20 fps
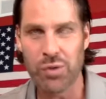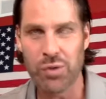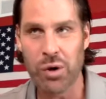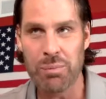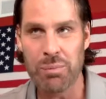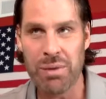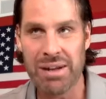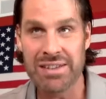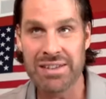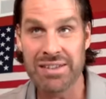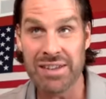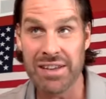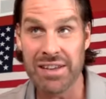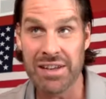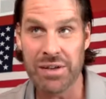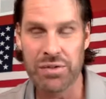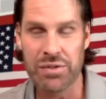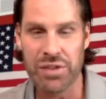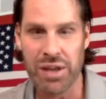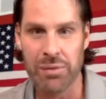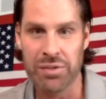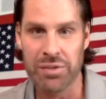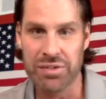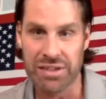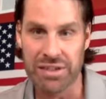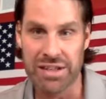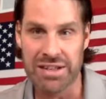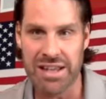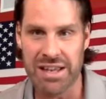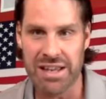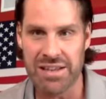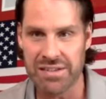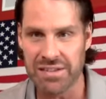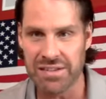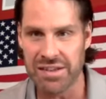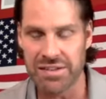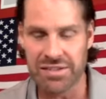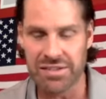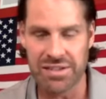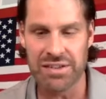months. I think it was almost to the day that
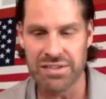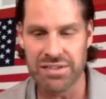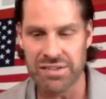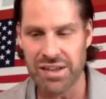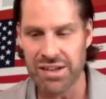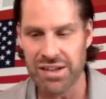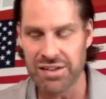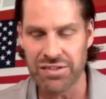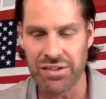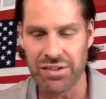they sent us.